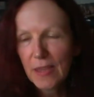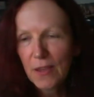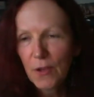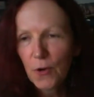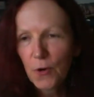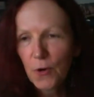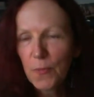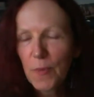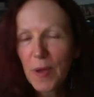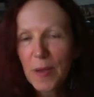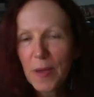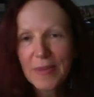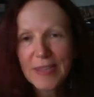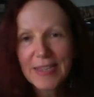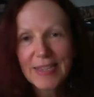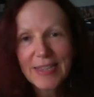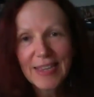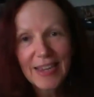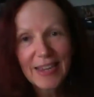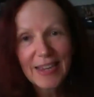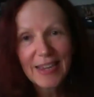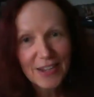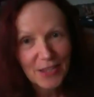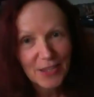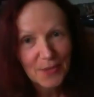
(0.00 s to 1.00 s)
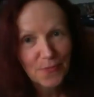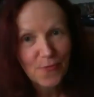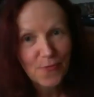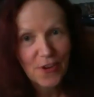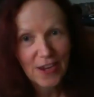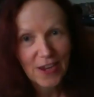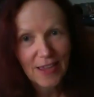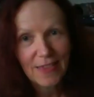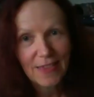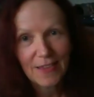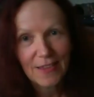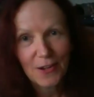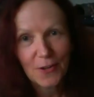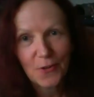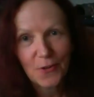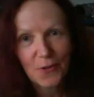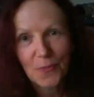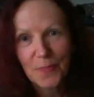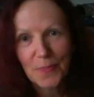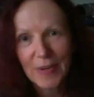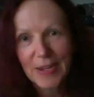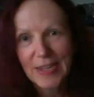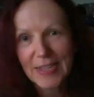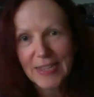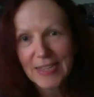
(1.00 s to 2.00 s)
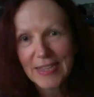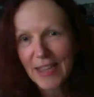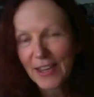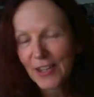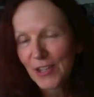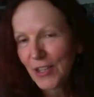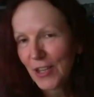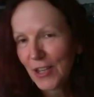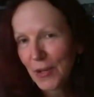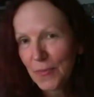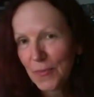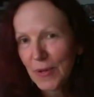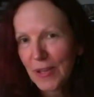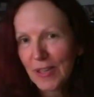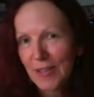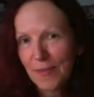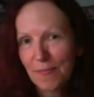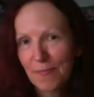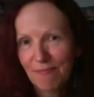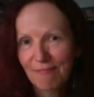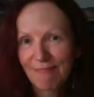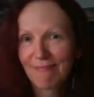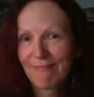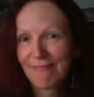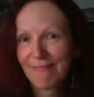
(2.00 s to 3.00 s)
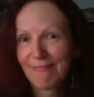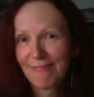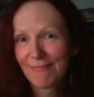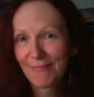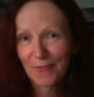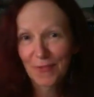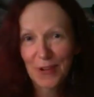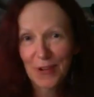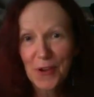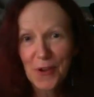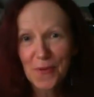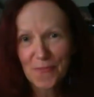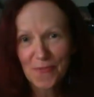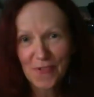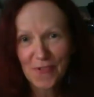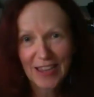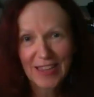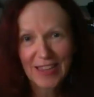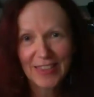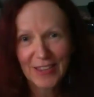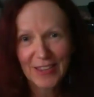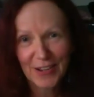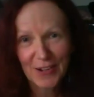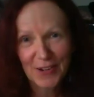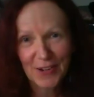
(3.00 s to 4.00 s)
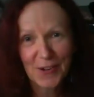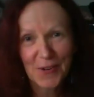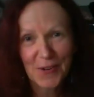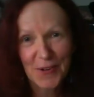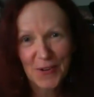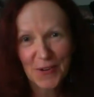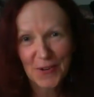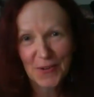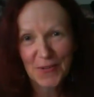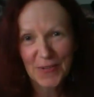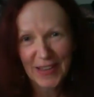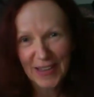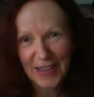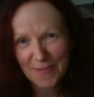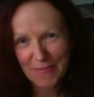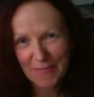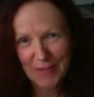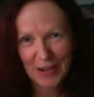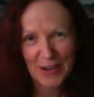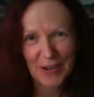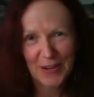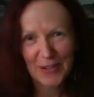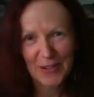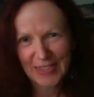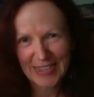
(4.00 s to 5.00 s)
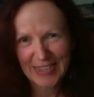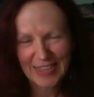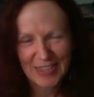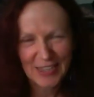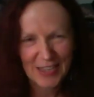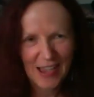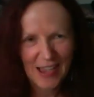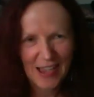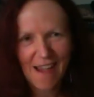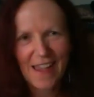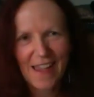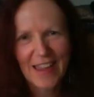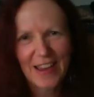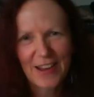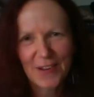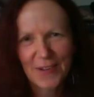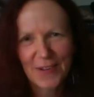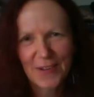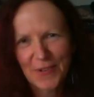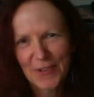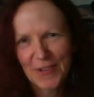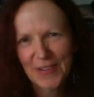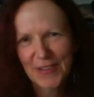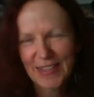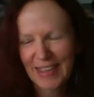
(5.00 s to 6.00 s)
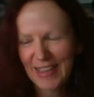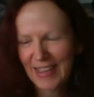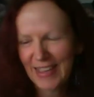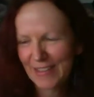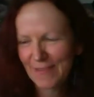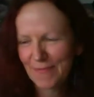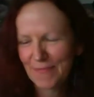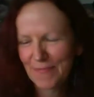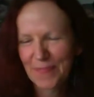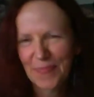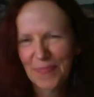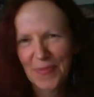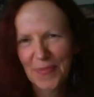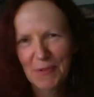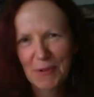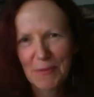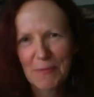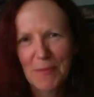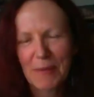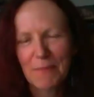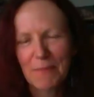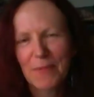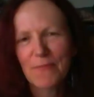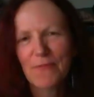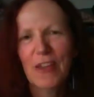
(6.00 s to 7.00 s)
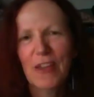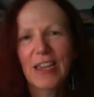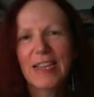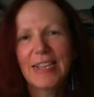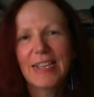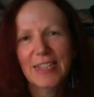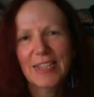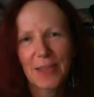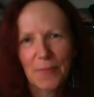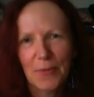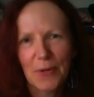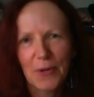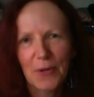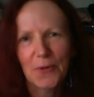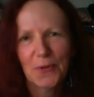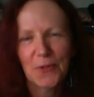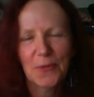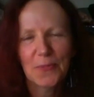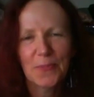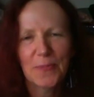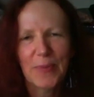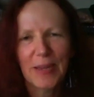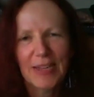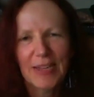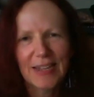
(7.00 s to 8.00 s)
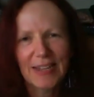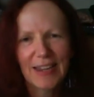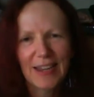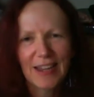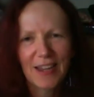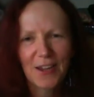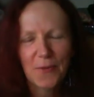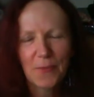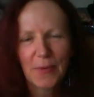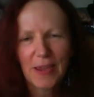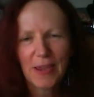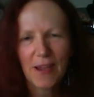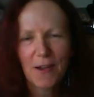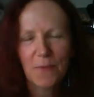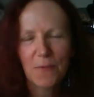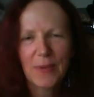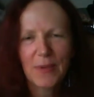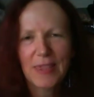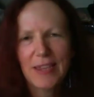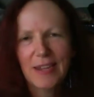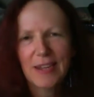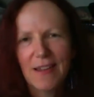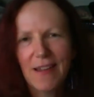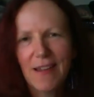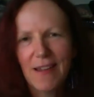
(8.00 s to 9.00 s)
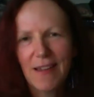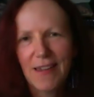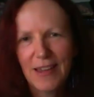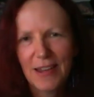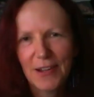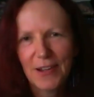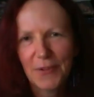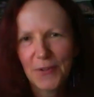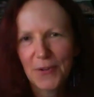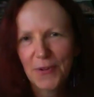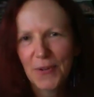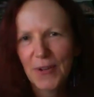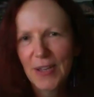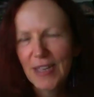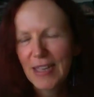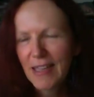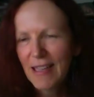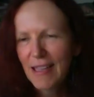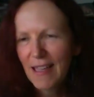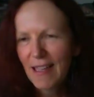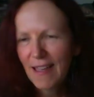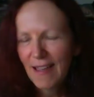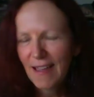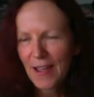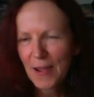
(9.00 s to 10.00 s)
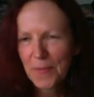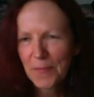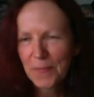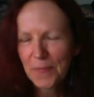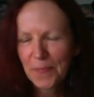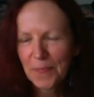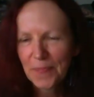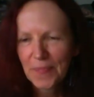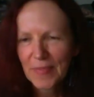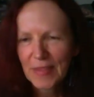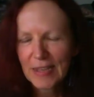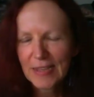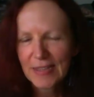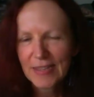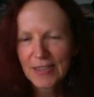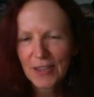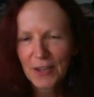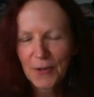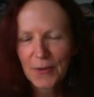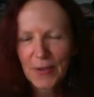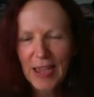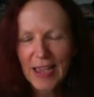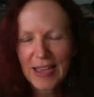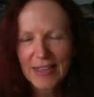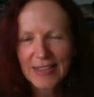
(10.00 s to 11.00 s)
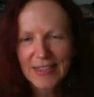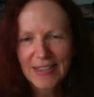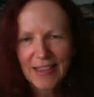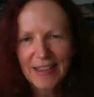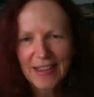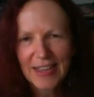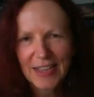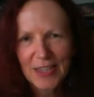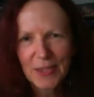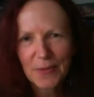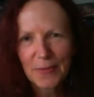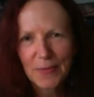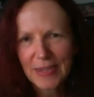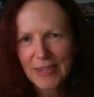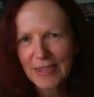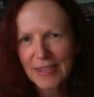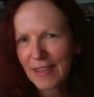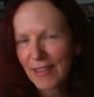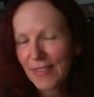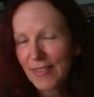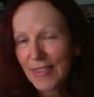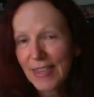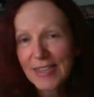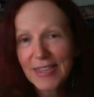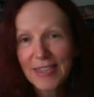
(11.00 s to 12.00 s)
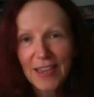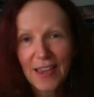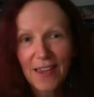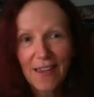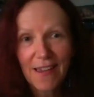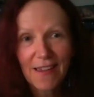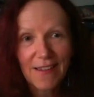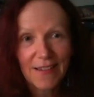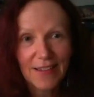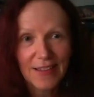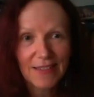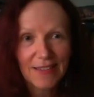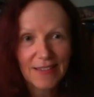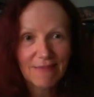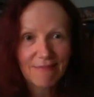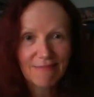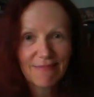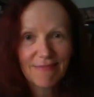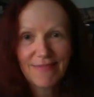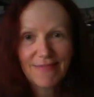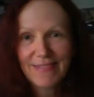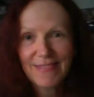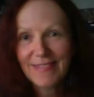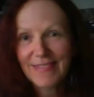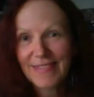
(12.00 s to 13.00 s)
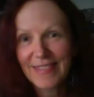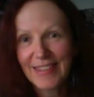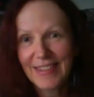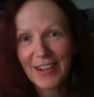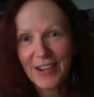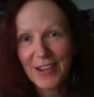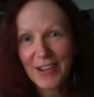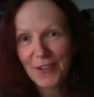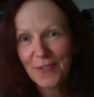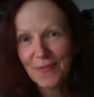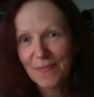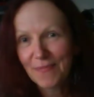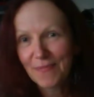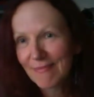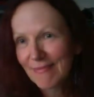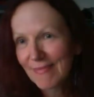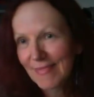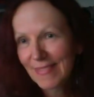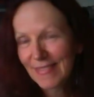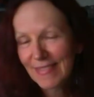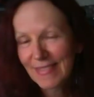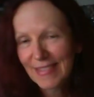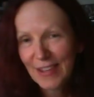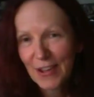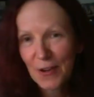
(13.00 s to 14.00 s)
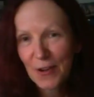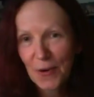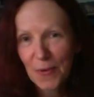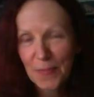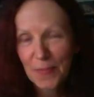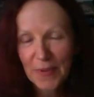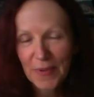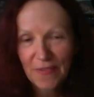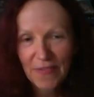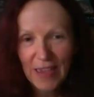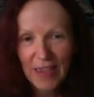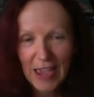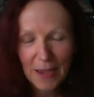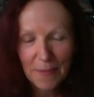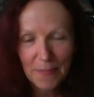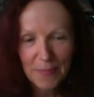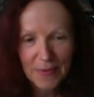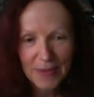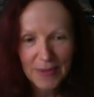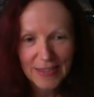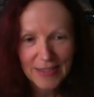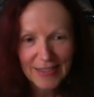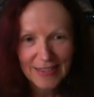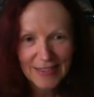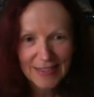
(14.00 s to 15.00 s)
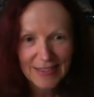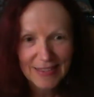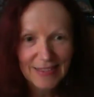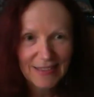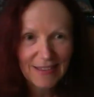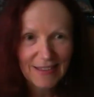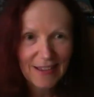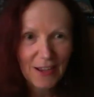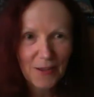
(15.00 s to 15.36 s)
or might be seen as breaking the law, because actually we're not breaking the law because there's a higher law. We might be breaking some laws, but we are within a higher law. So yes, I guess and this year, COP, if it happens,